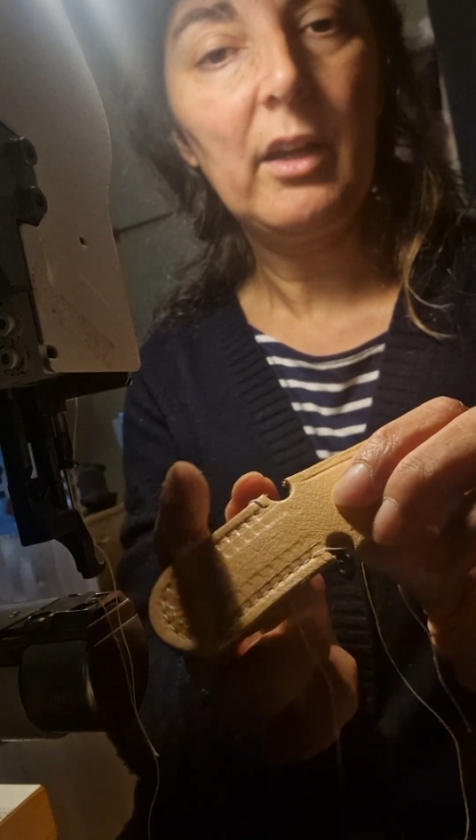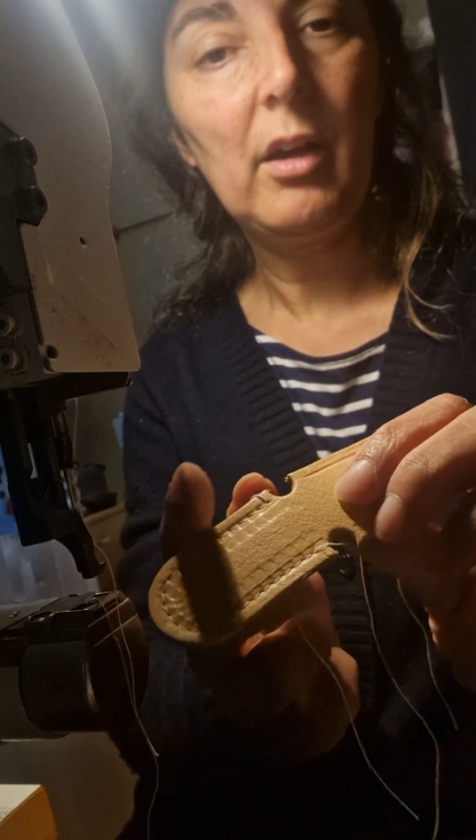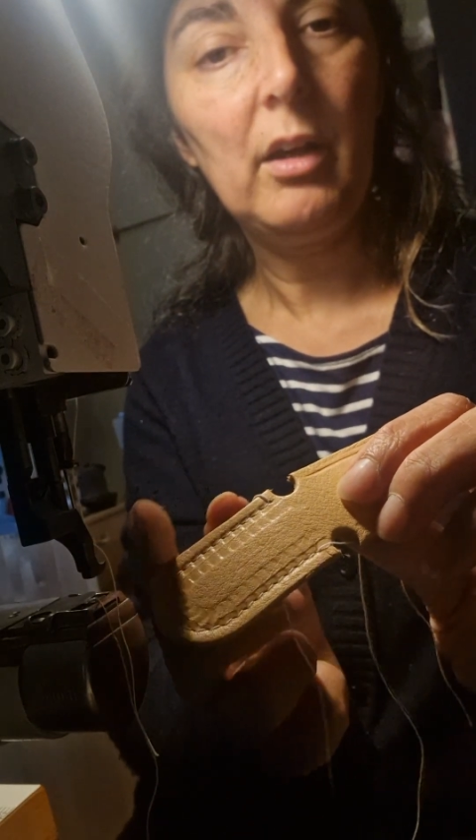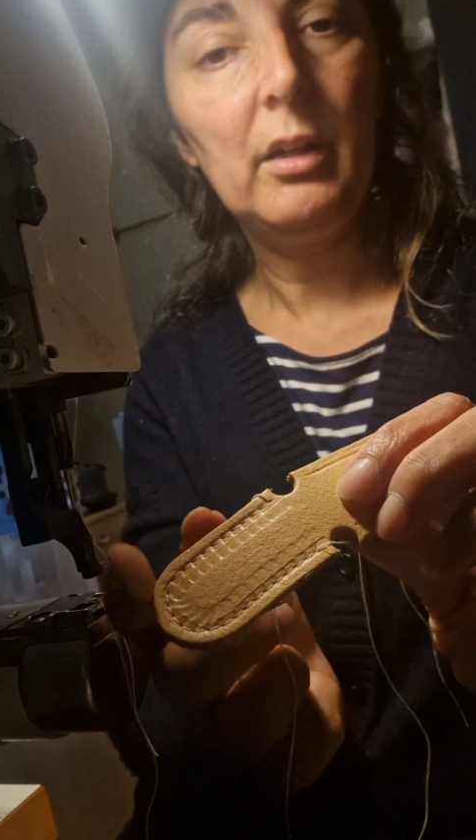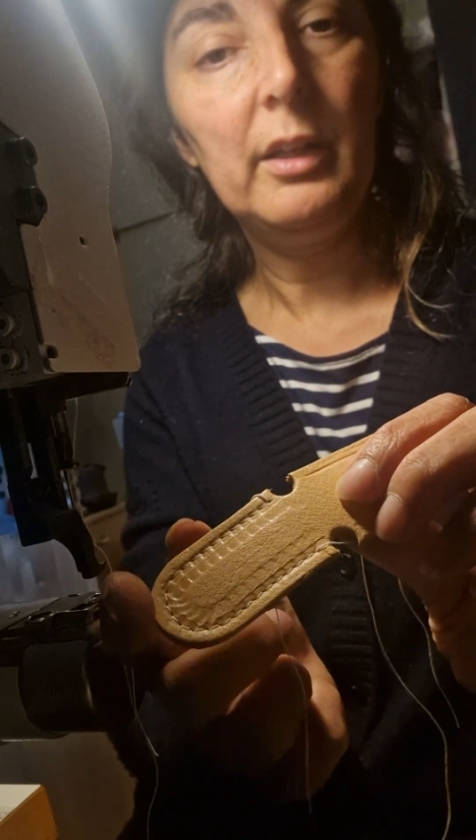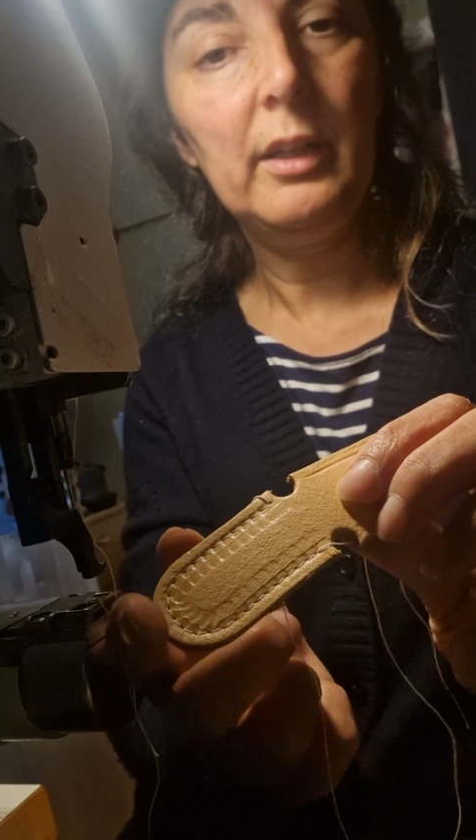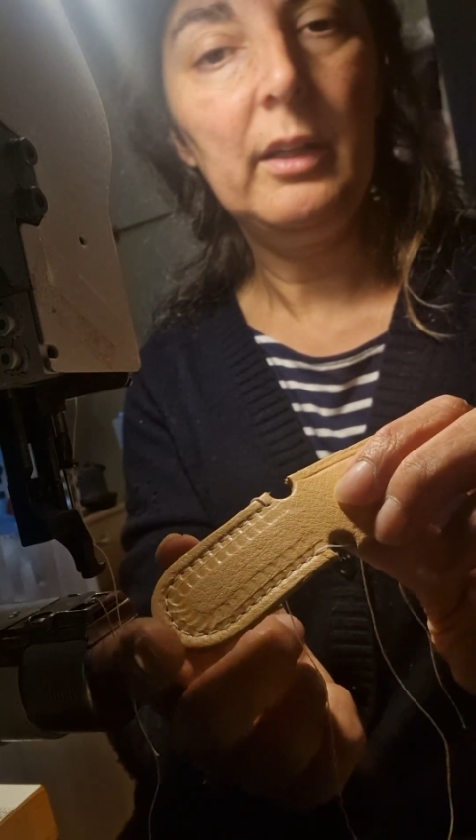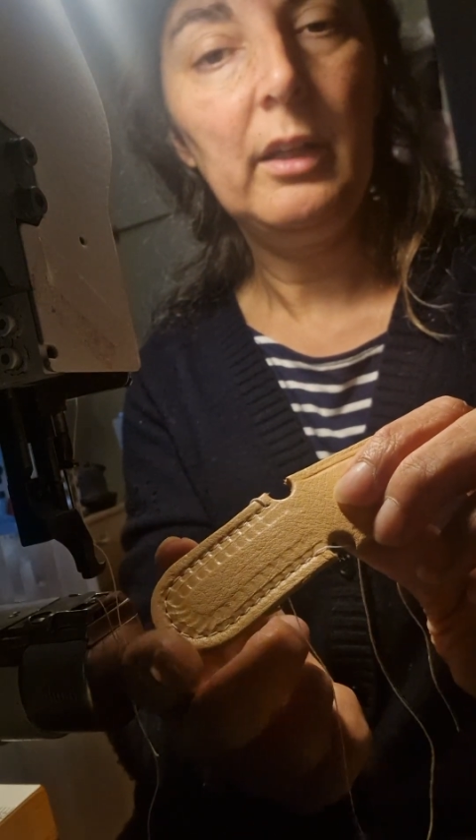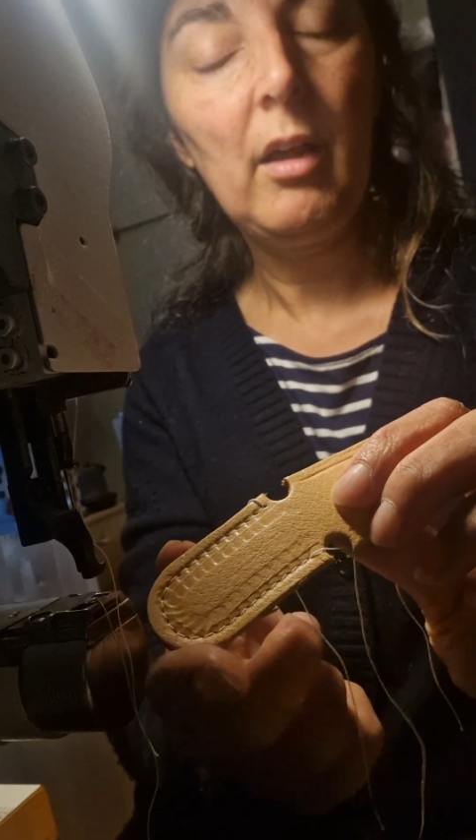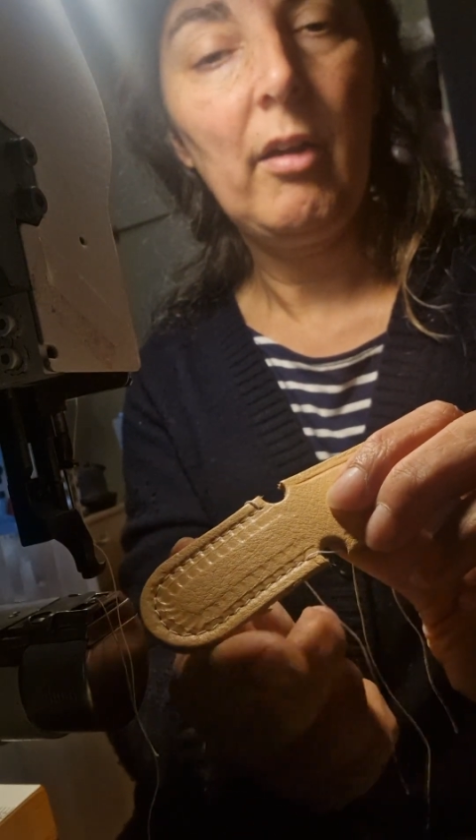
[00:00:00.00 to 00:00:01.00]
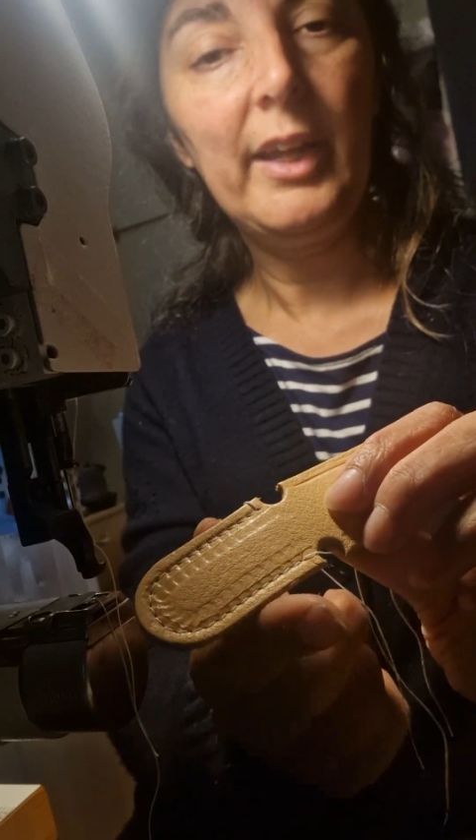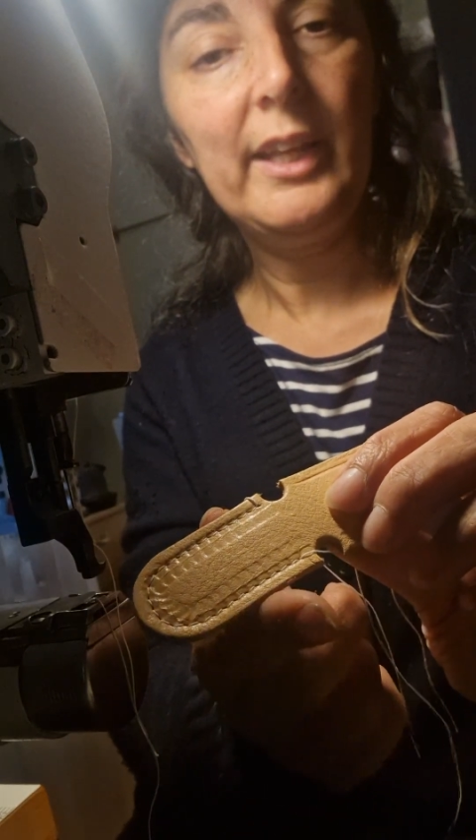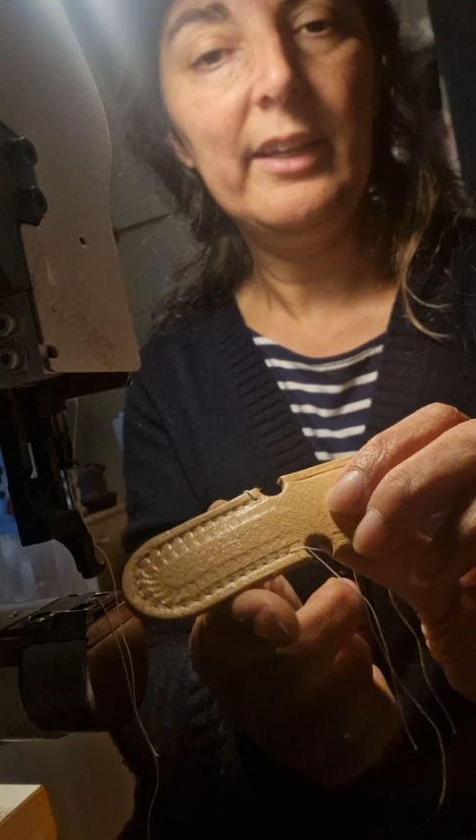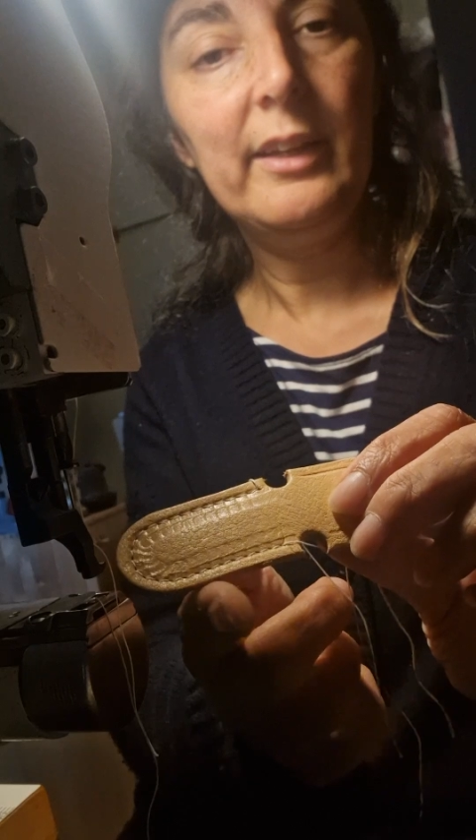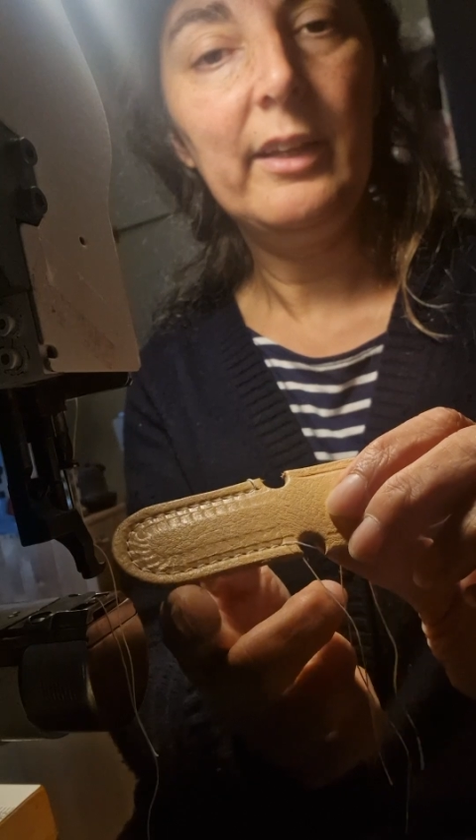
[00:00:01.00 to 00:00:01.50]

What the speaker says: cut line